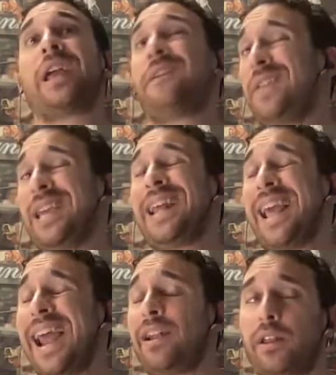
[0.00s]
If he can
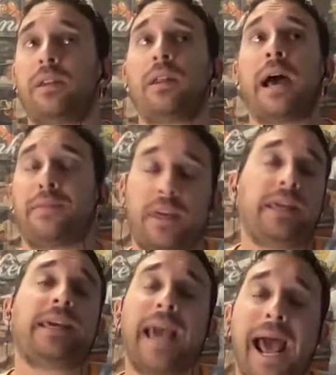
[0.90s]
handle it, I think
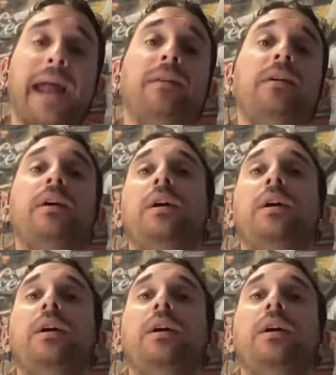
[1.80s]
he can.